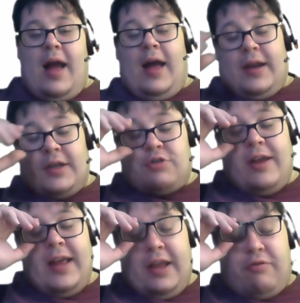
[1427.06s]
And it's
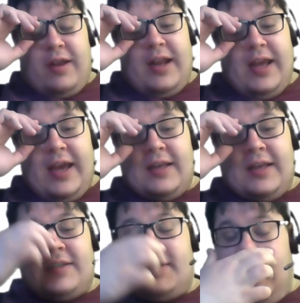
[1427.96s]
really, it really
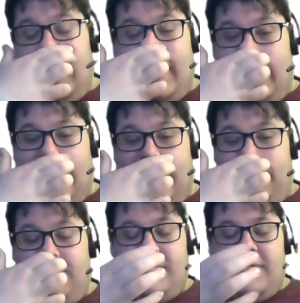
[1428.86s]
is,
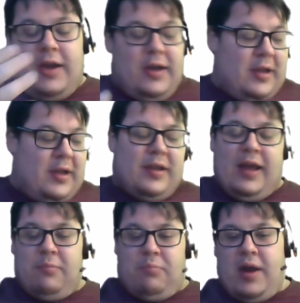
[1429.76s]
um,
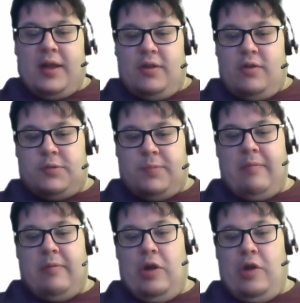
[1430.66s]
Dean, bringing those
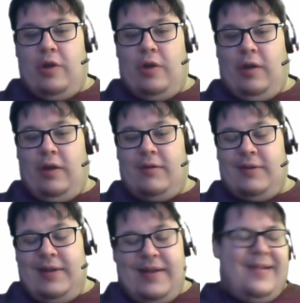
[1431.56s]
people who
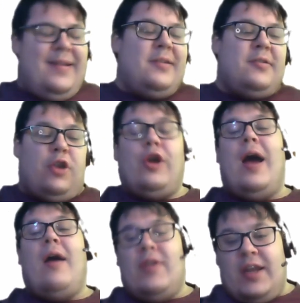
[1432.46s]
do
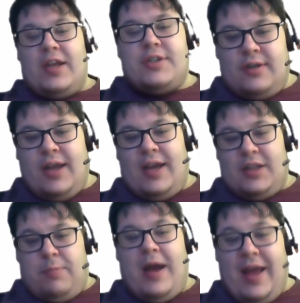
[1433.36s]
have additional
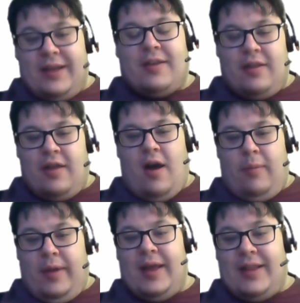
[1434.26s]
needs, but into the
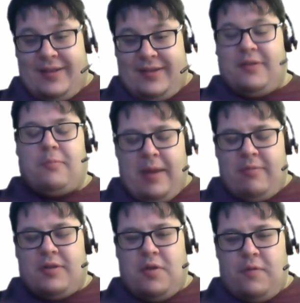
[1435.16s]
hobby that, that
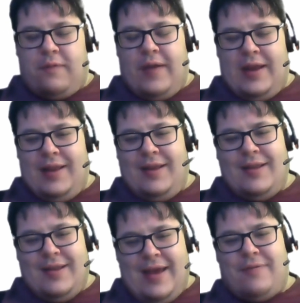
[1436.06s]
people don't feel
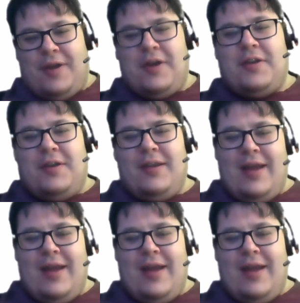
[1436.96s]
left out.